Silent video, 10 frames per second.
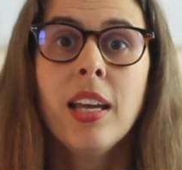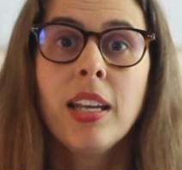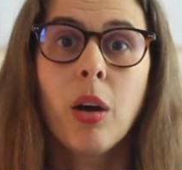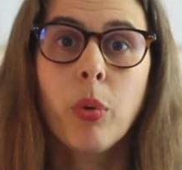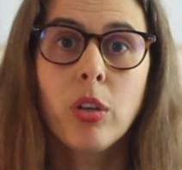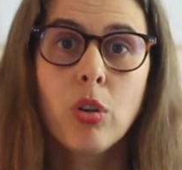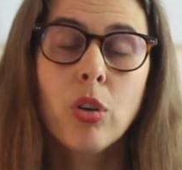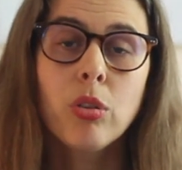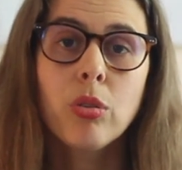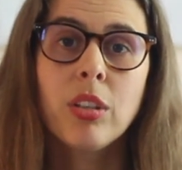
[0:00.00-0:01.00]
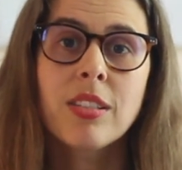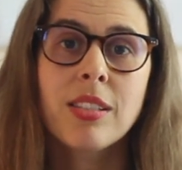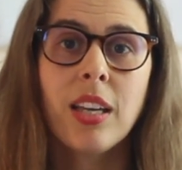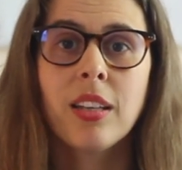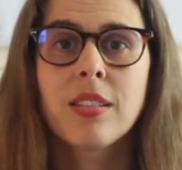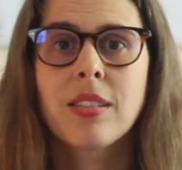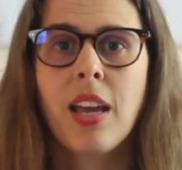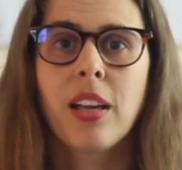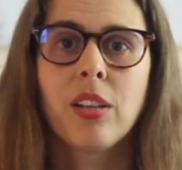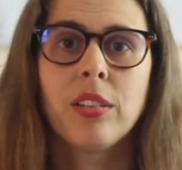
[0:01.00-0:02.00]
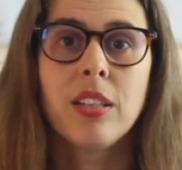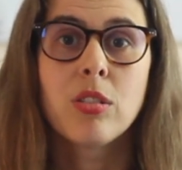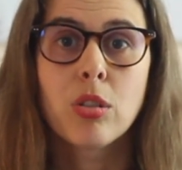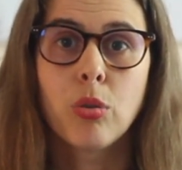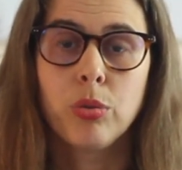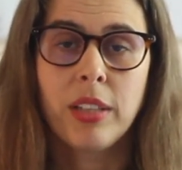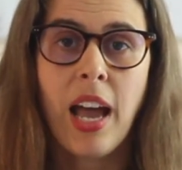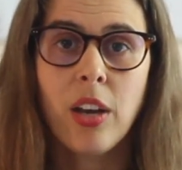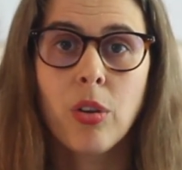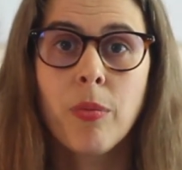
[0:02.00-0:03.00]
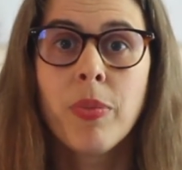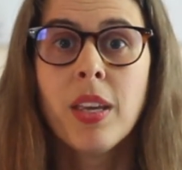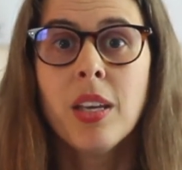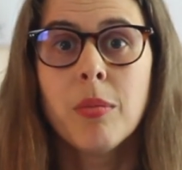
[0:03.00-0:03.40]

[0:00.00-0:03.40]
Now, when you go to the second cycle in secundario,